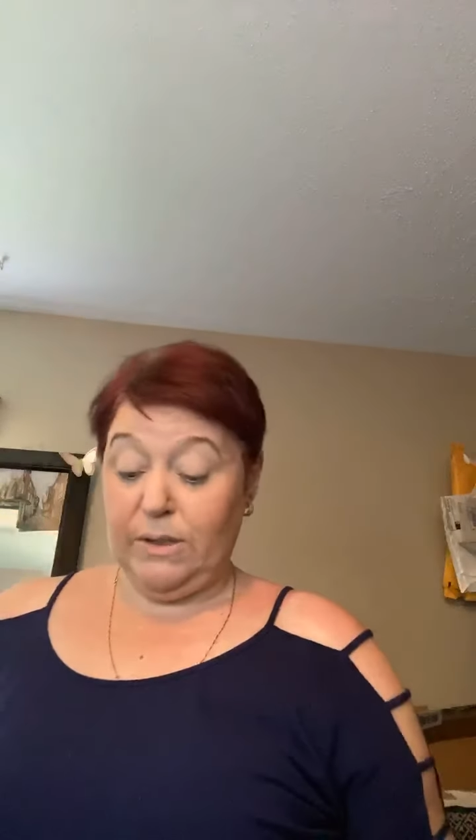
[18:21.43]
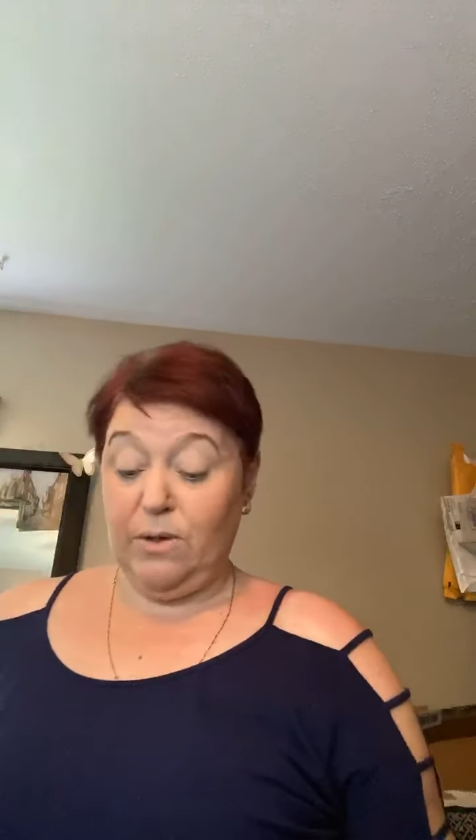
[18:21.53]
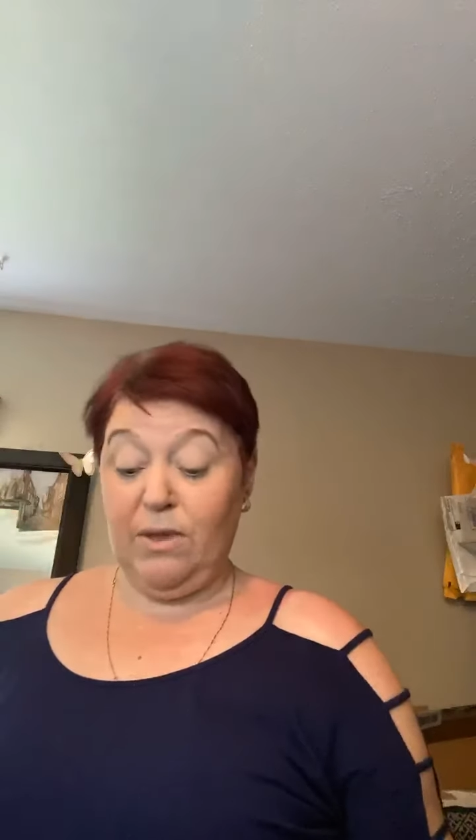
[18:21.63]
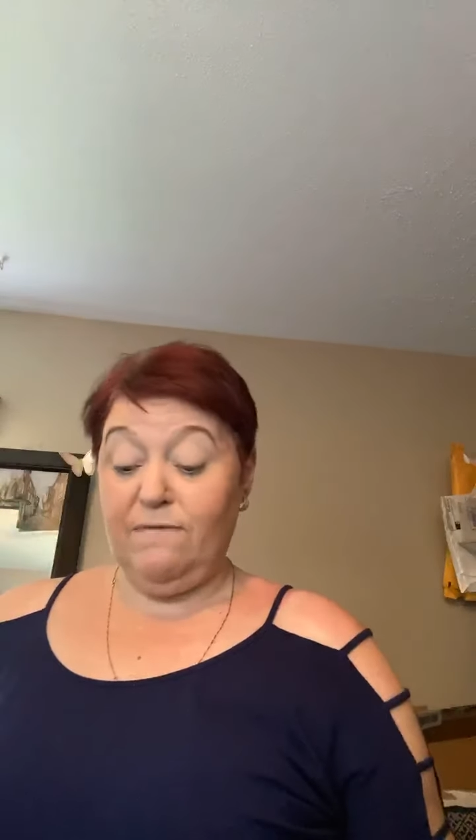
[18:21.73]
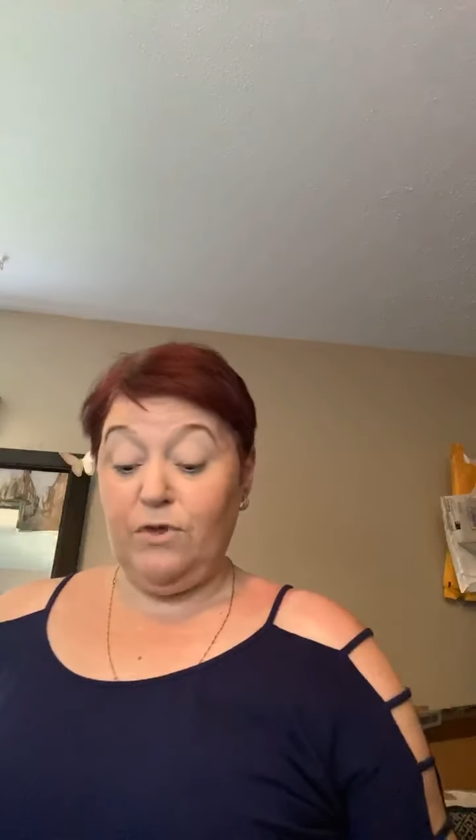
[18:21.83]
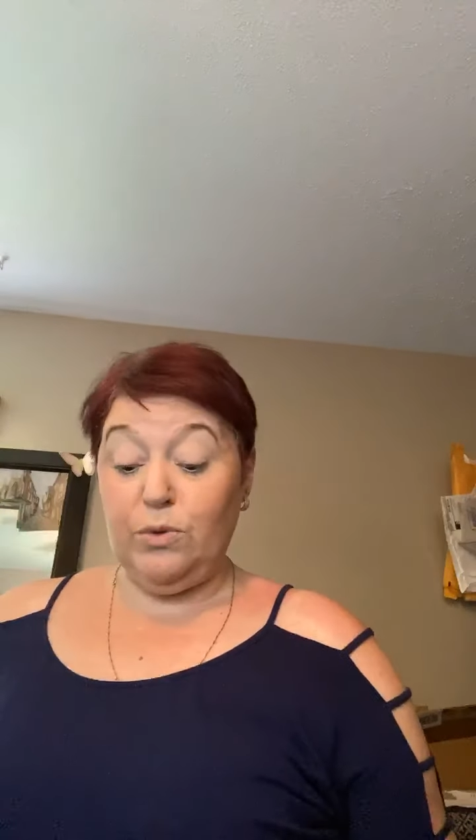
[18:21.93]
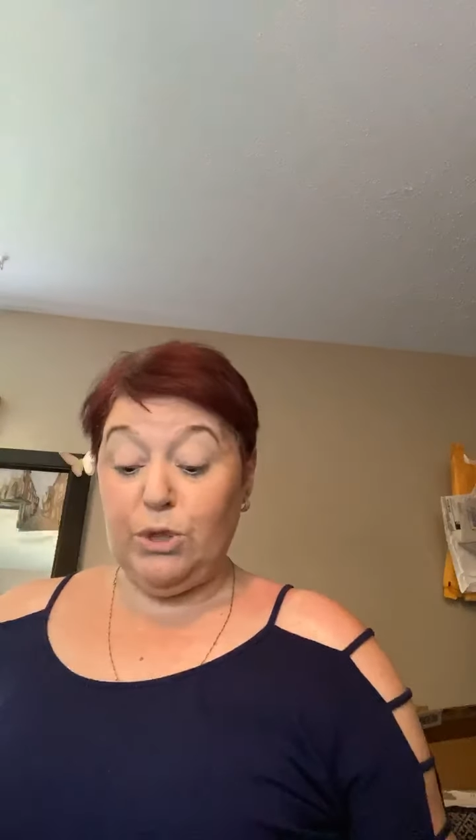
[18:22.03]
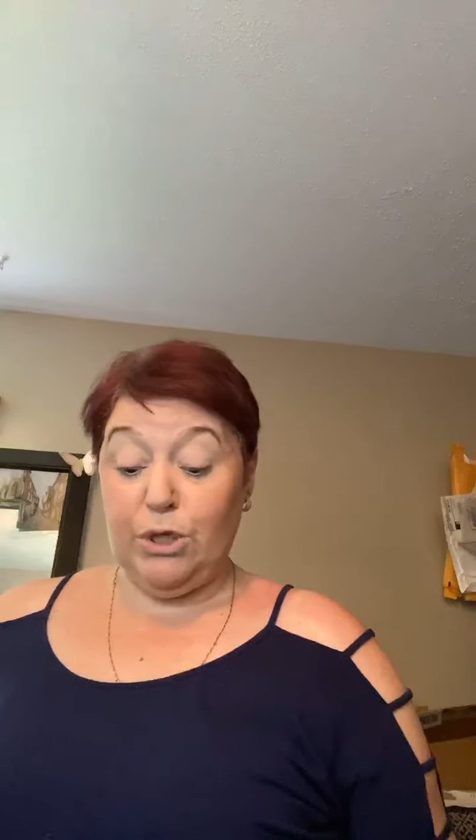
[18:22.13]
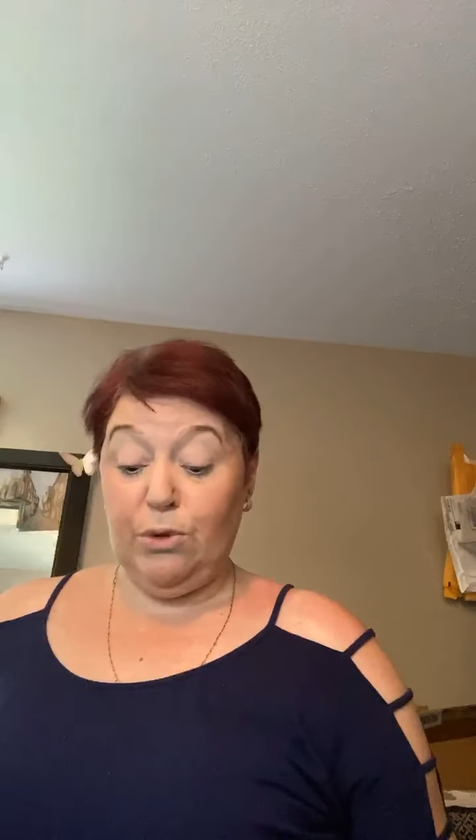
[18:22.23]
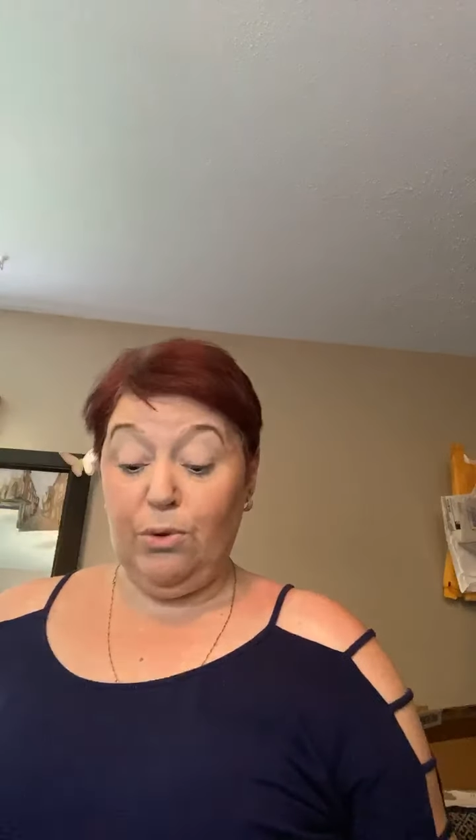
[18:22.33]
So if you
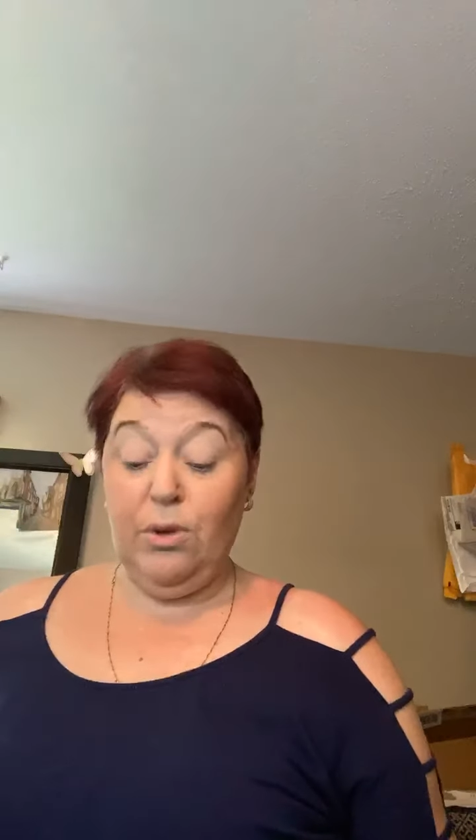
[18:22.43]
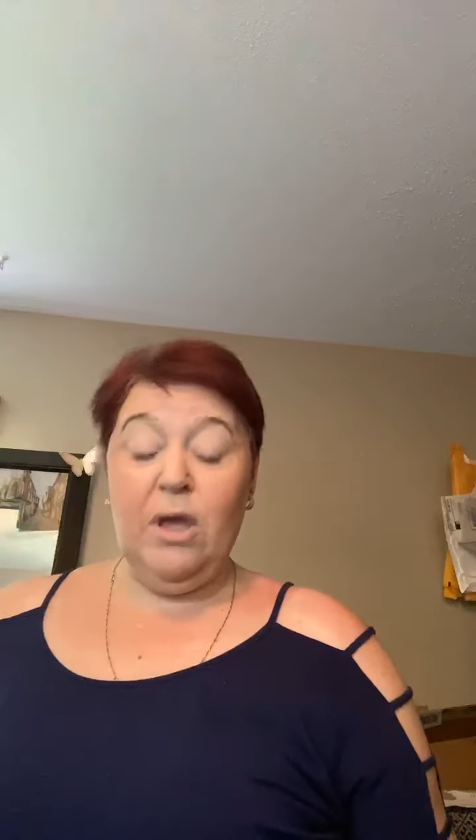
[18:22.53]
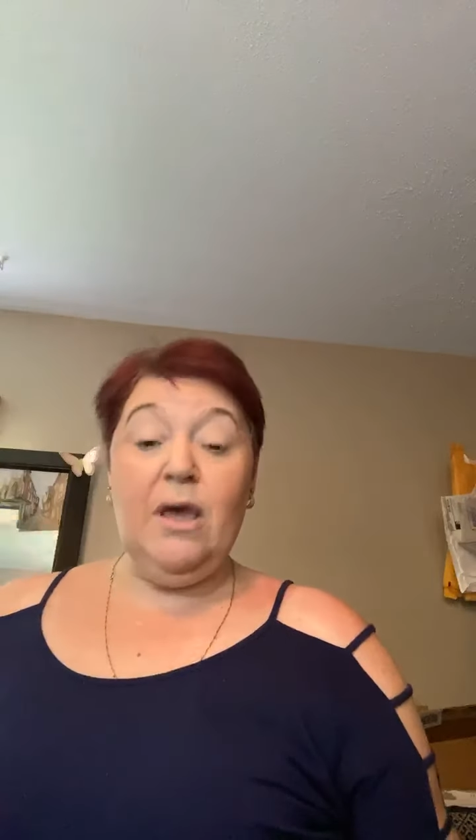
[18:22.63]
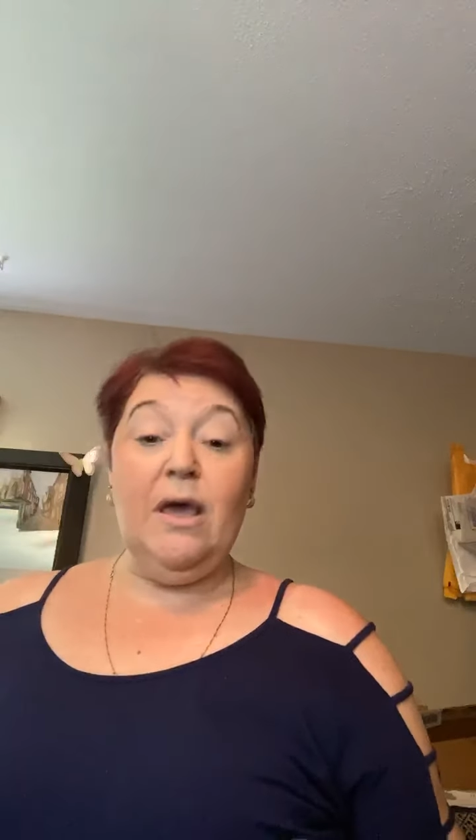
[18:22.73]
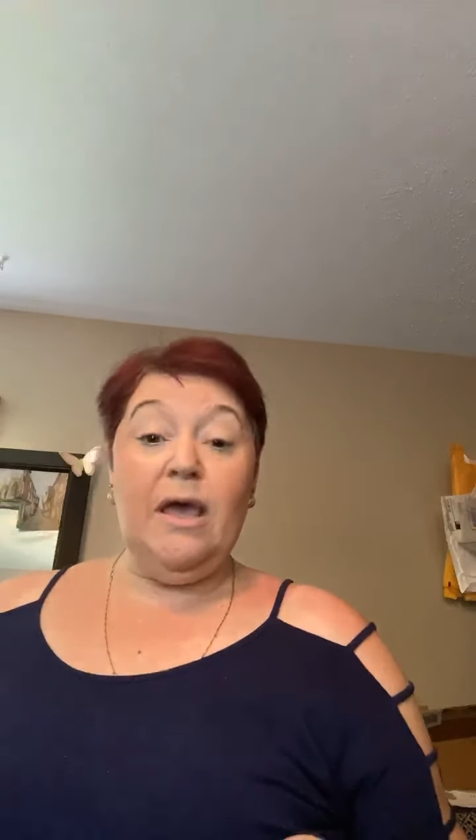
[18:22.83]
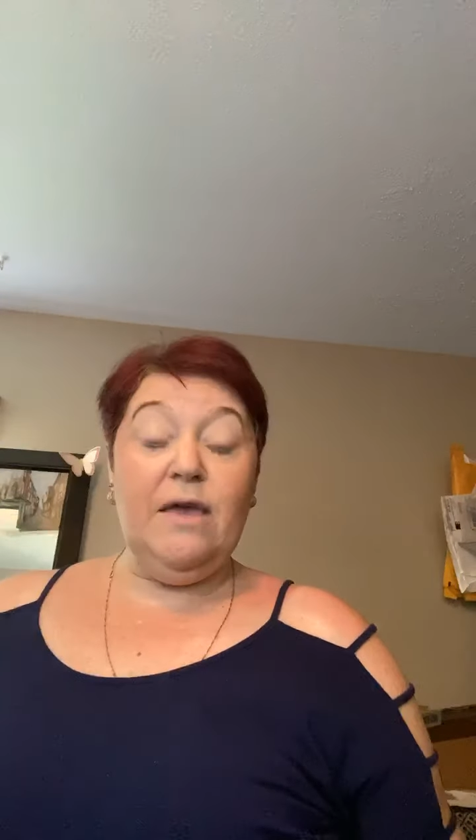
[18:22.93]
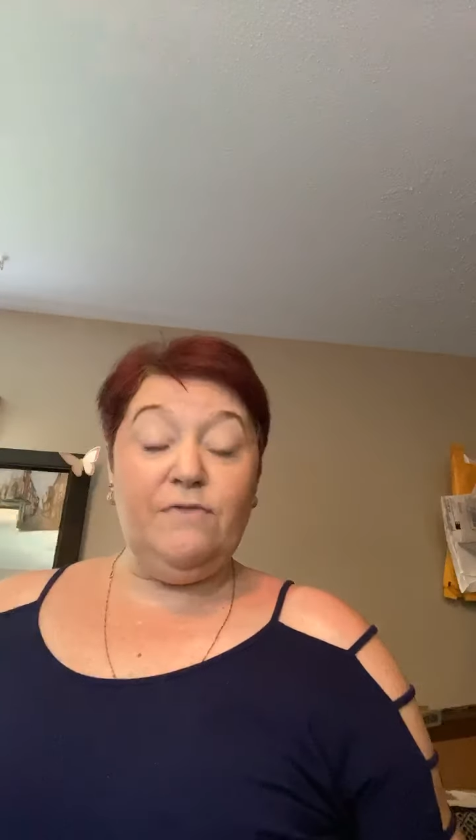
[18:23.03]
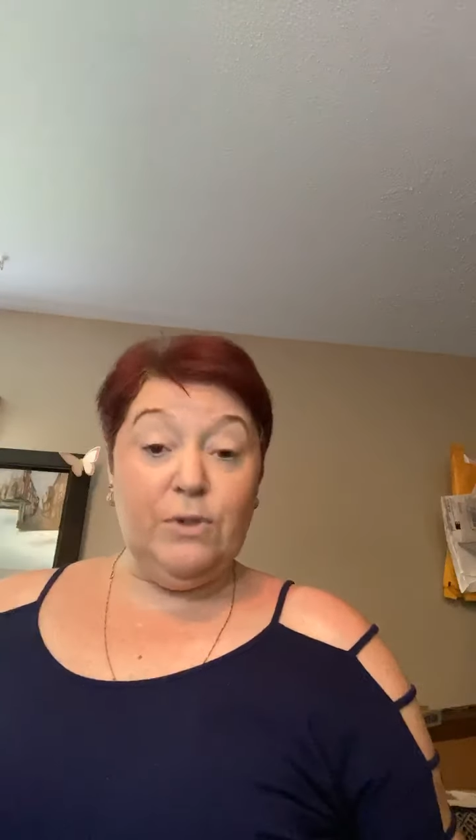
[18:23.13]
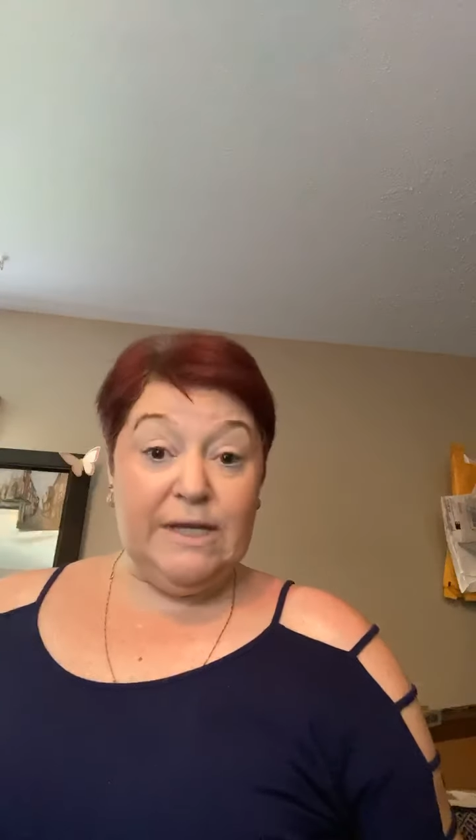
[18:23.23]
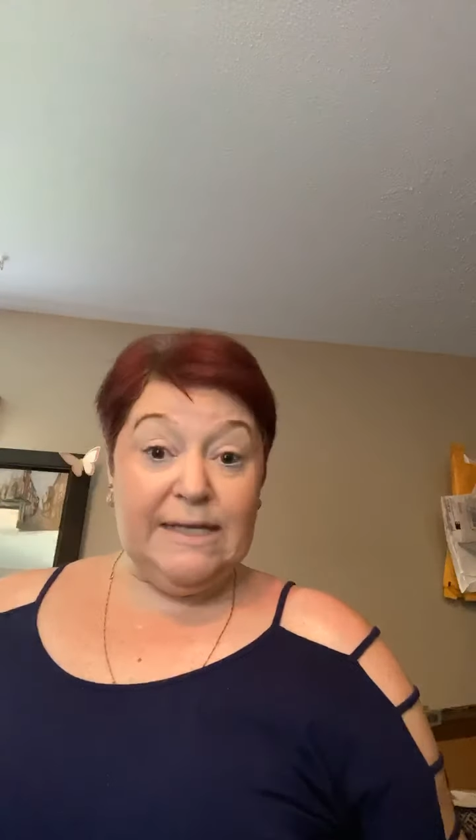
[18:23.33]
did